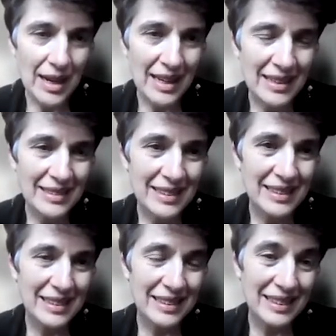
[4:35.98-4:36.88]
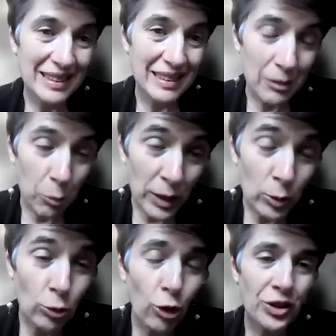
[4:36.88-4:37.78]
And we
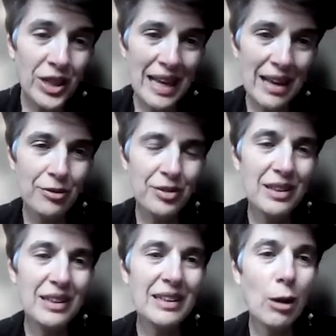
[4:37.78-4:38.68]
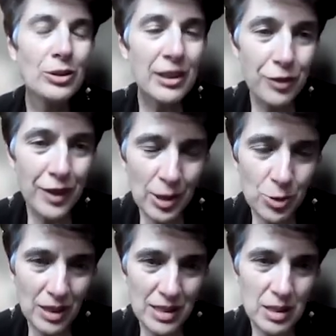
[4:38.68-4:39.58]
do not have
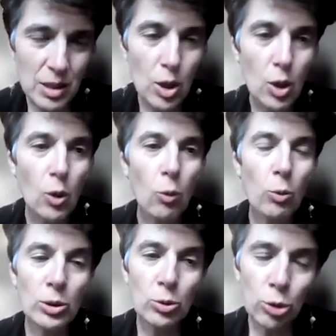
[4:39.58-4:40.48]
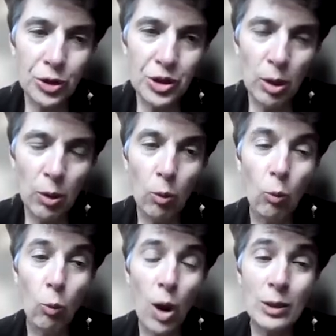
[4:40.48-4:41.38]
counterfactuals. We do not know
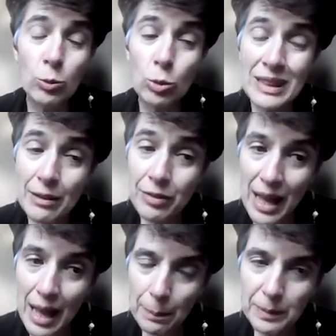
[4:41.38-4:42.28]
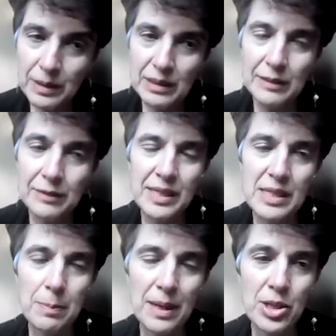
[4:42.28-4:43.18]
what would have happened if
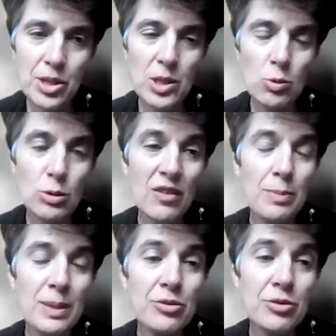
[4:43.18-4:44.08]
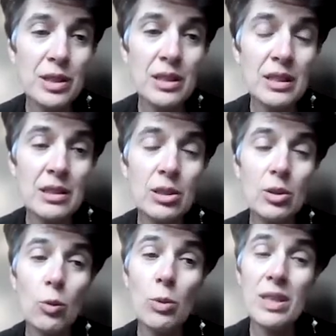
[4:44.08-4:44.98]
these patients would have been treated
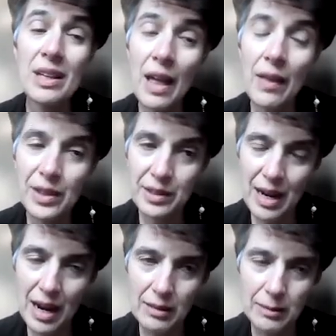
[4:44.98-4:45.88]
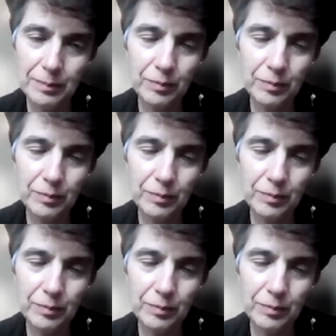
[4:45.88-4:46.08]
with another drug